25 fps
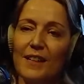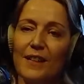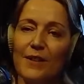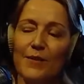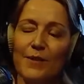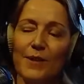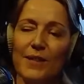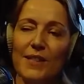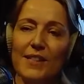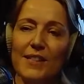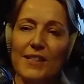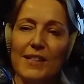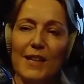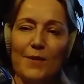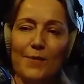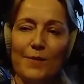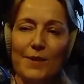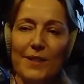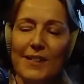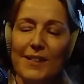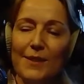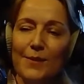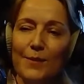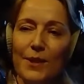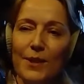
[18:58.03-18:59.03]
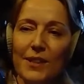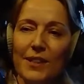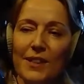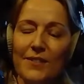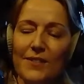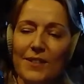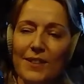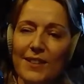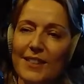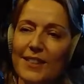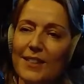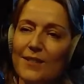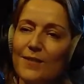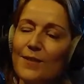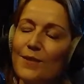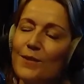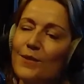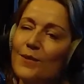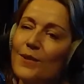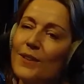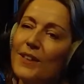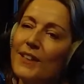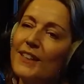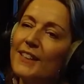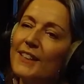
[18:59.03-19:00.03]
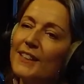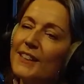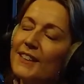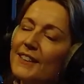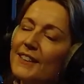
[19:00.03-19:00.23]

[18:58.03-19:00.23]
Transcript: I mean, the Japanese work in a very different way,